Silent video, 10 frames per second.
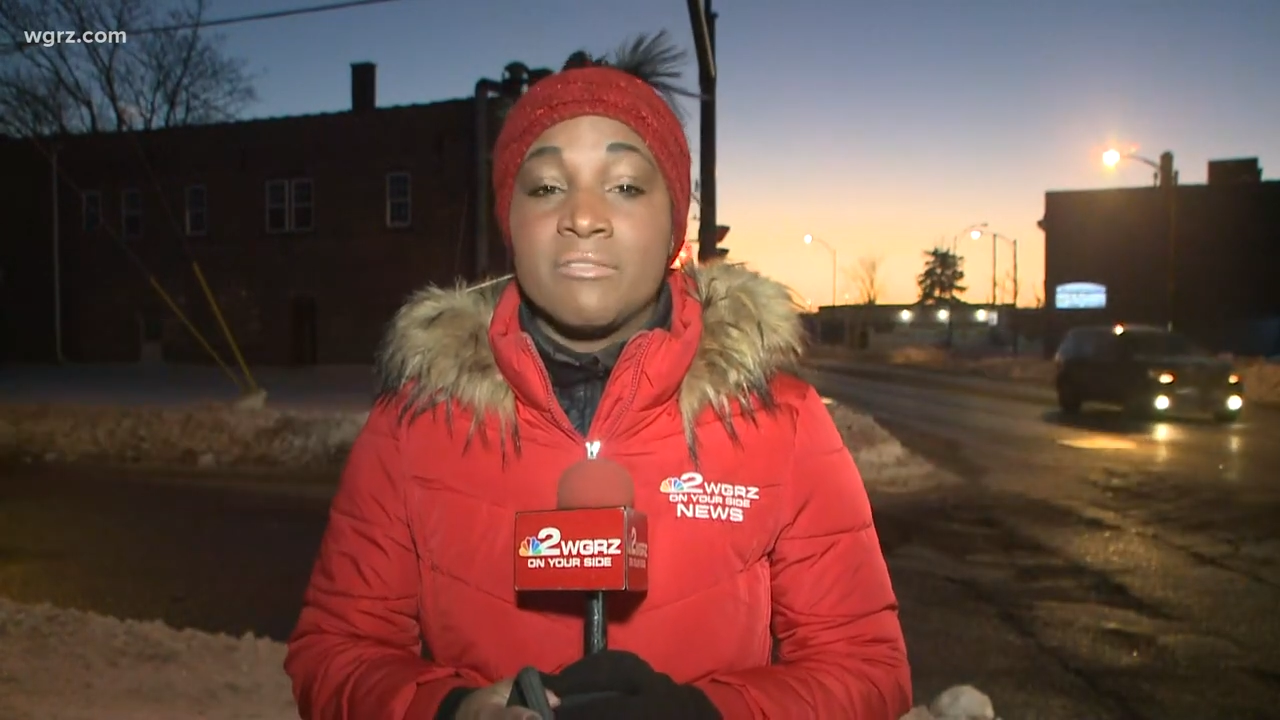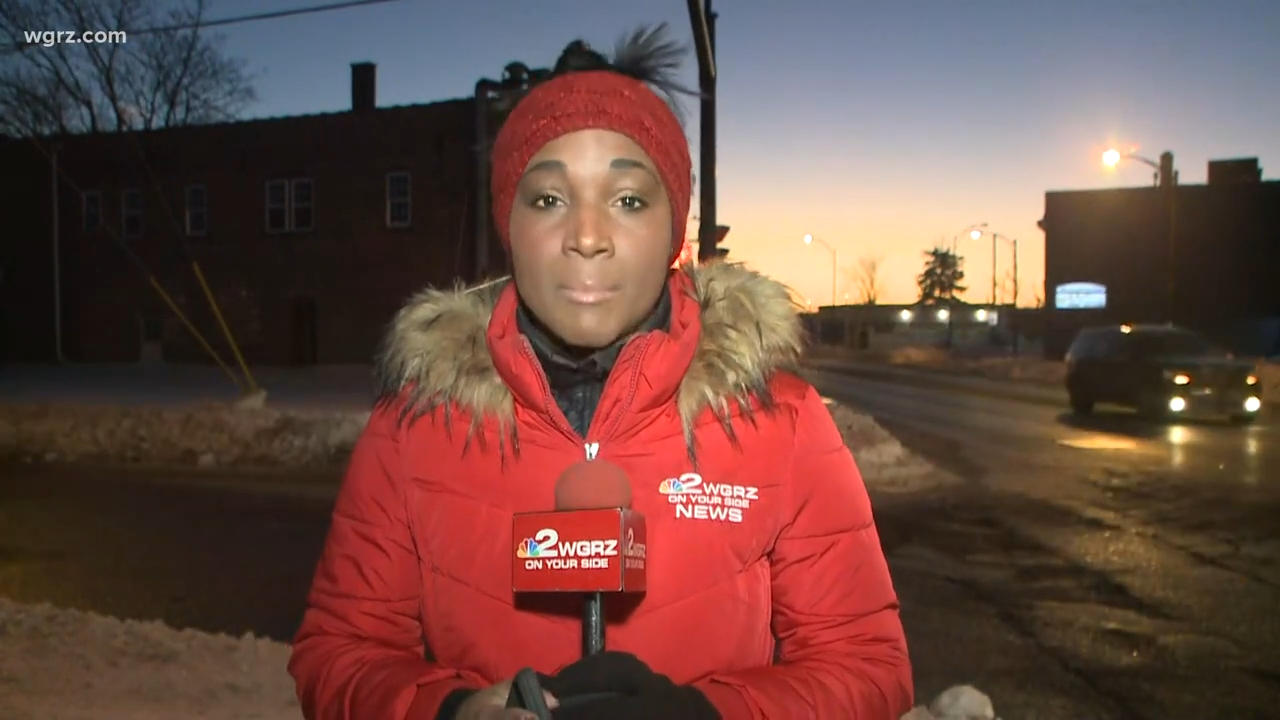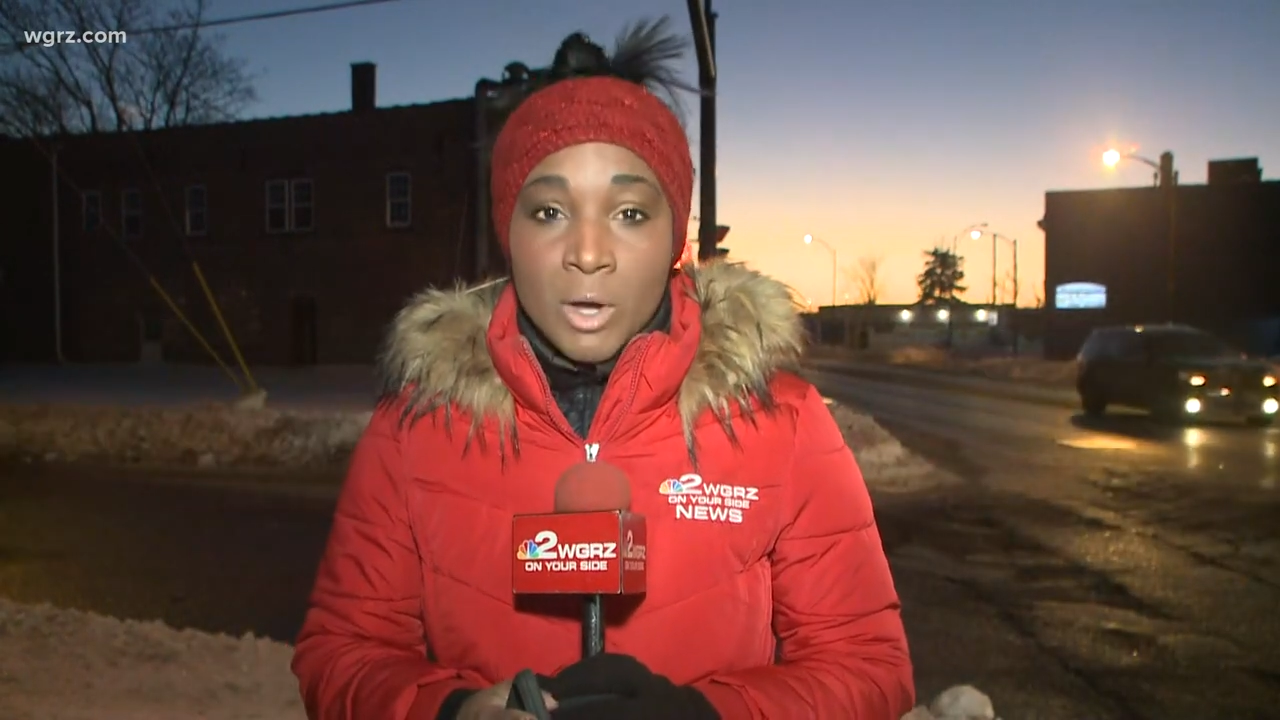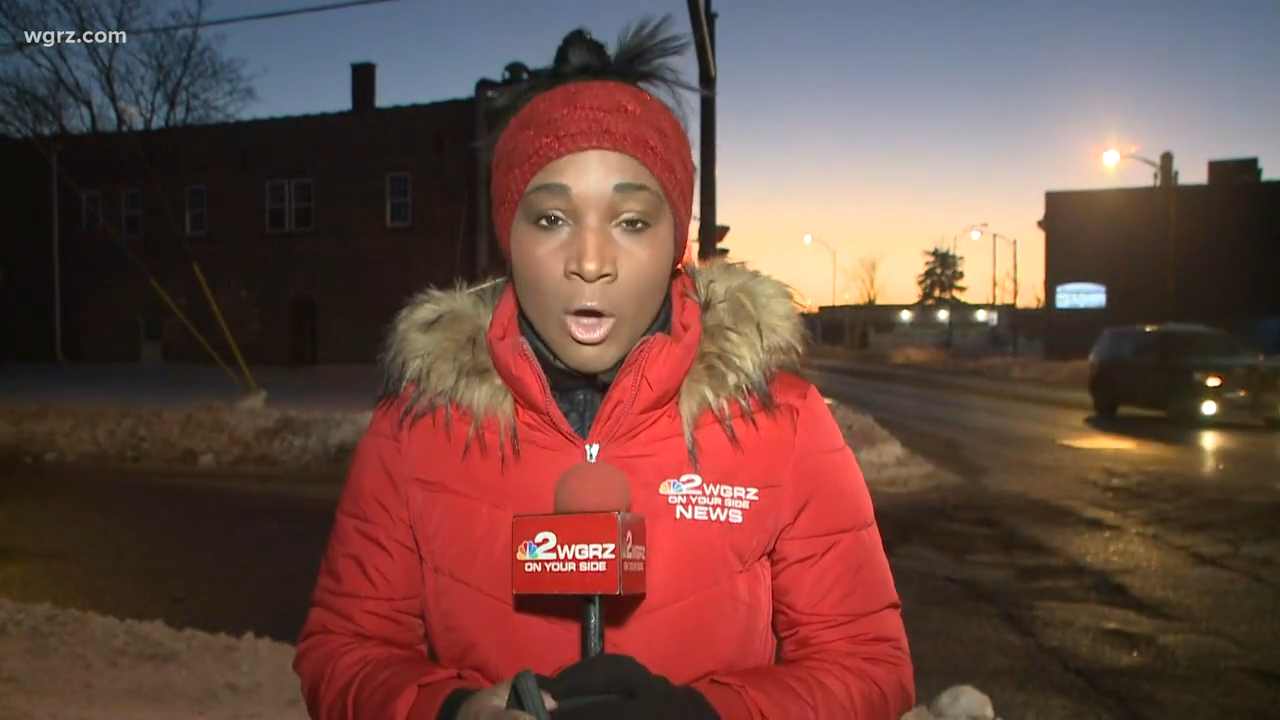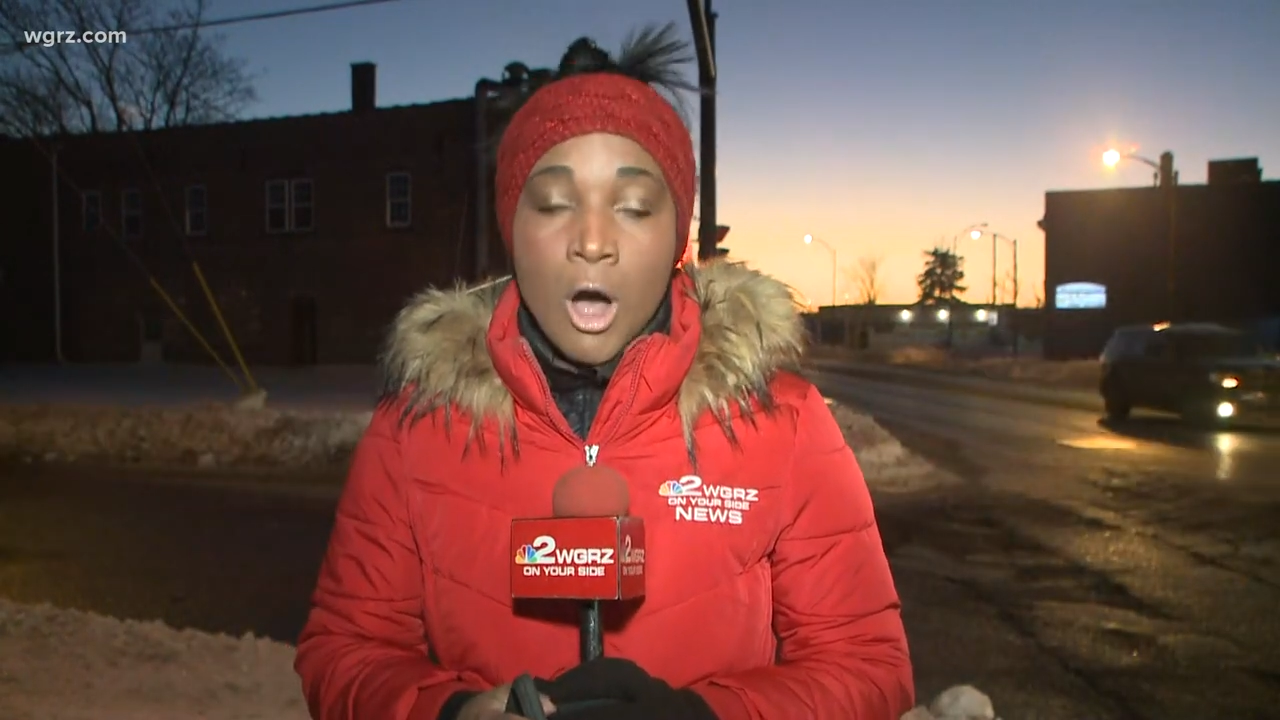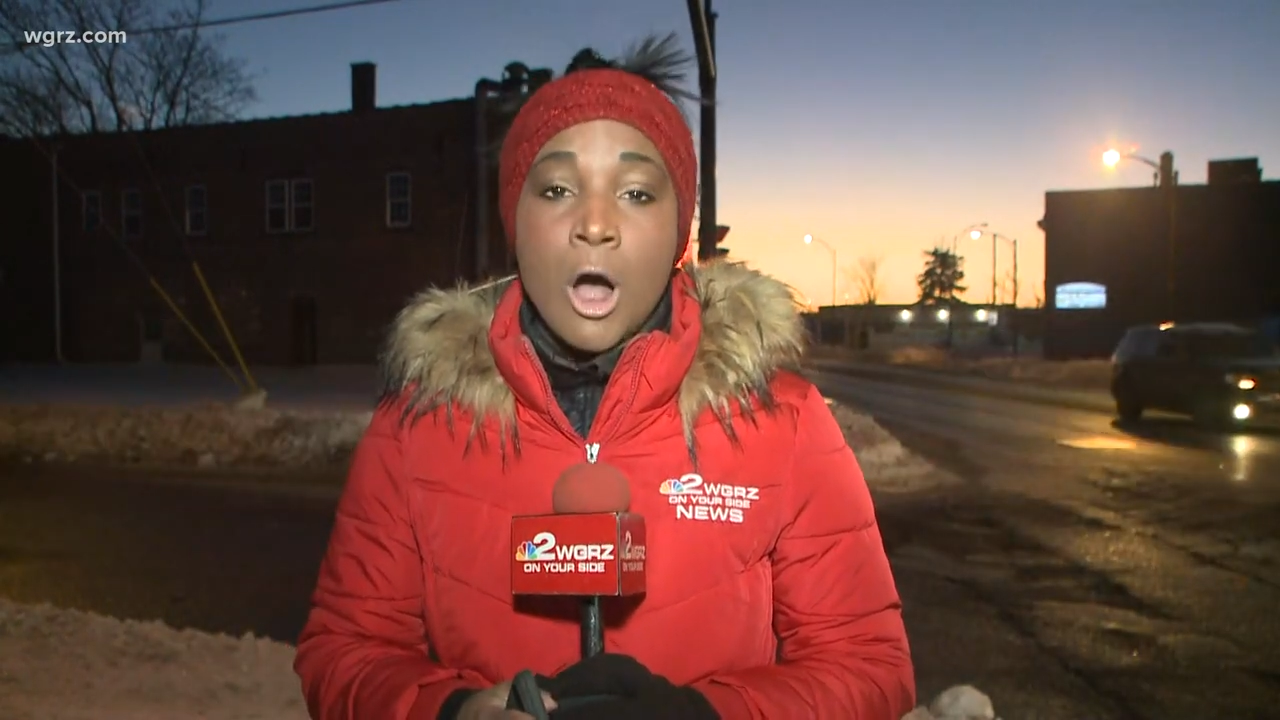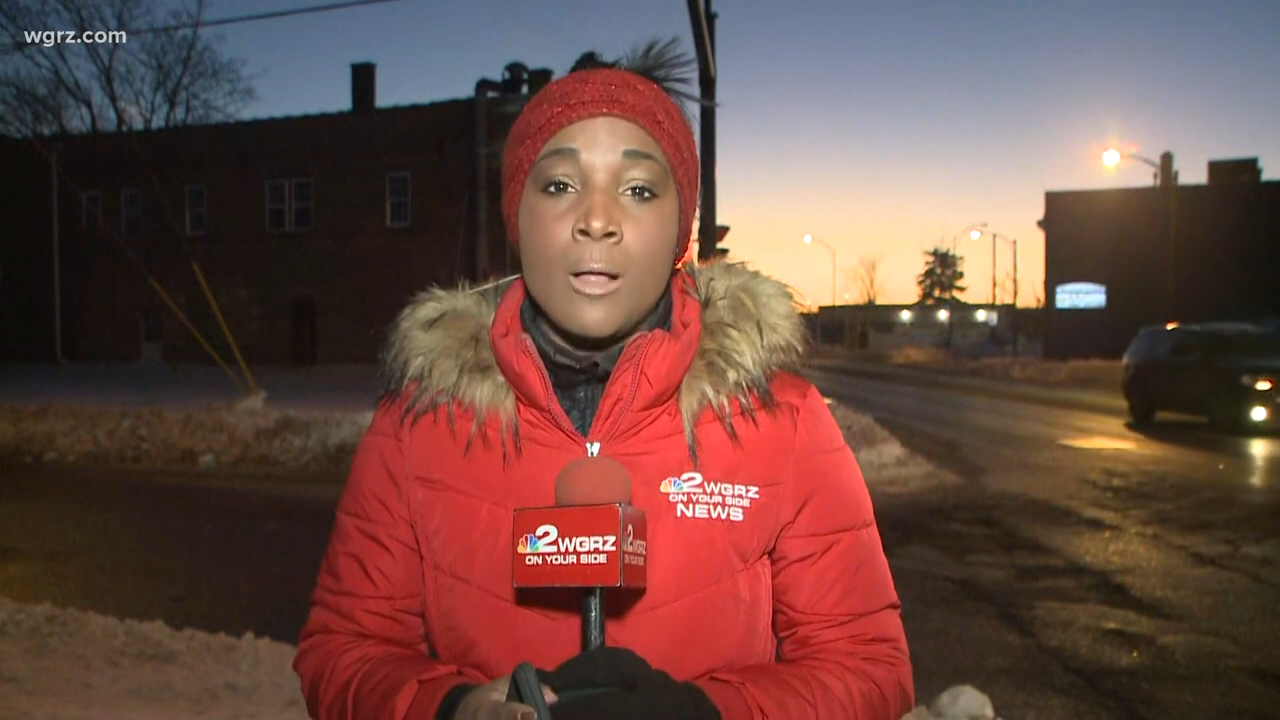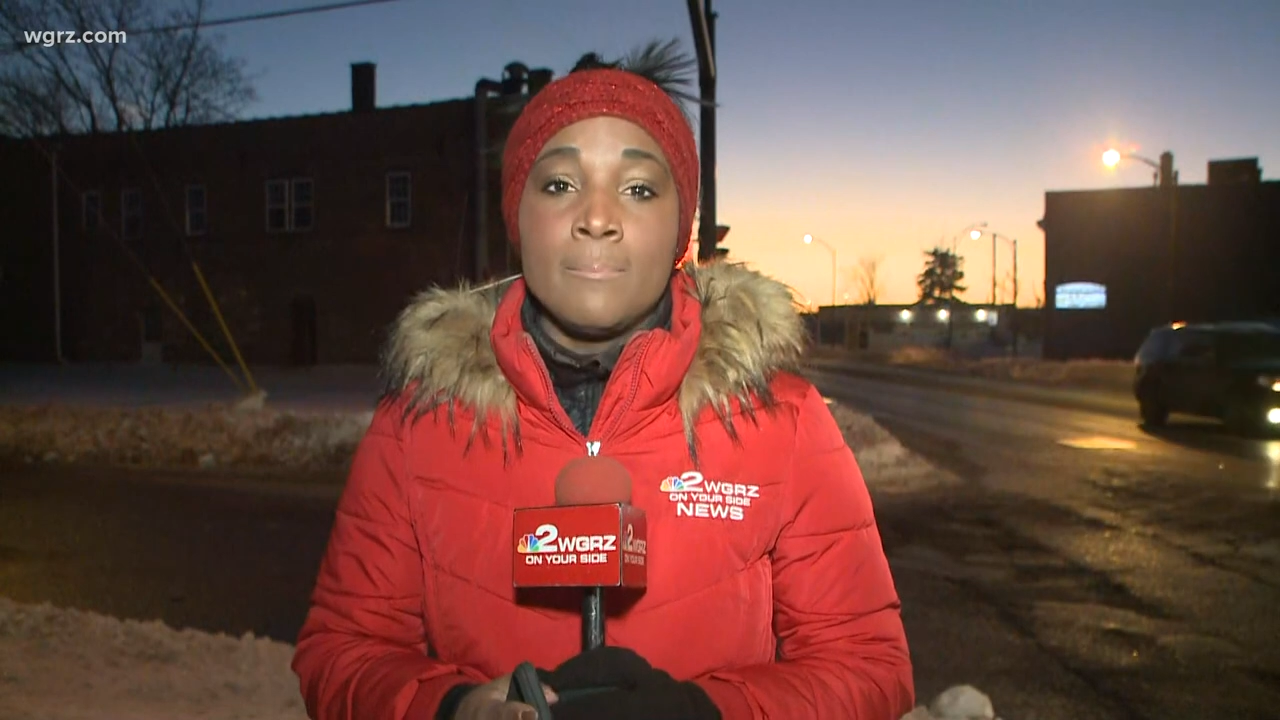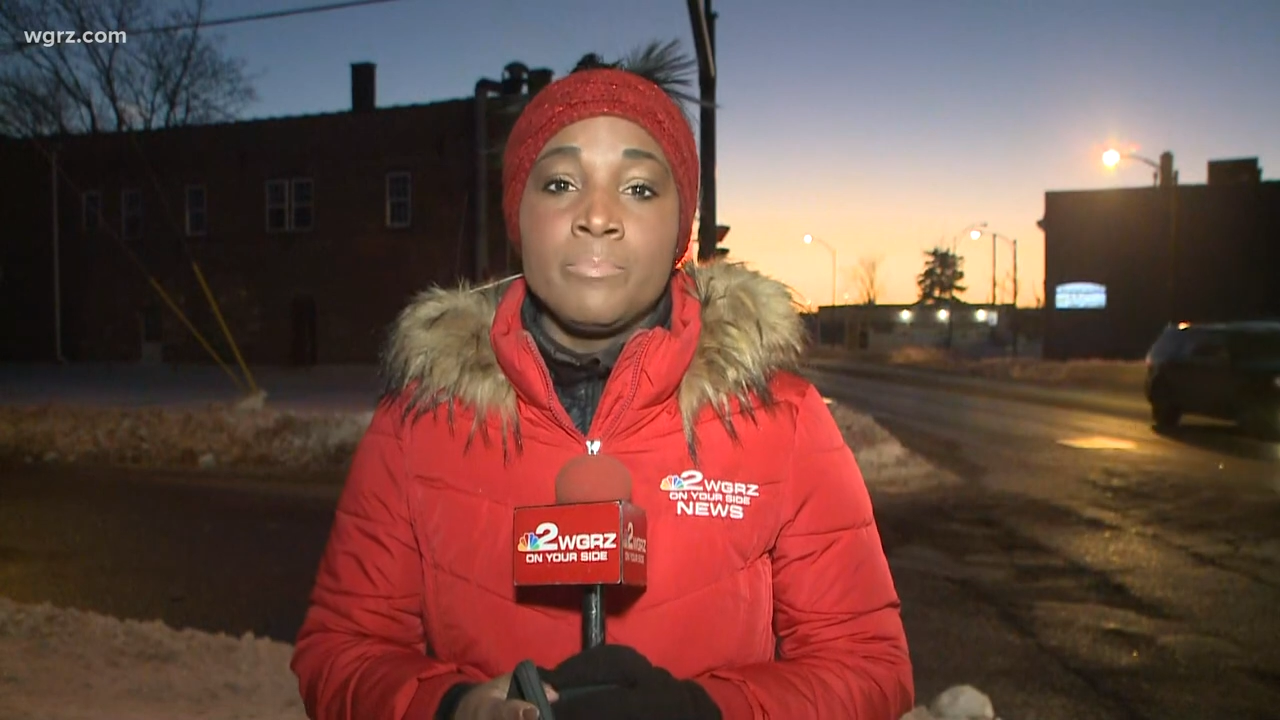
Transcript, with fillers: them a call,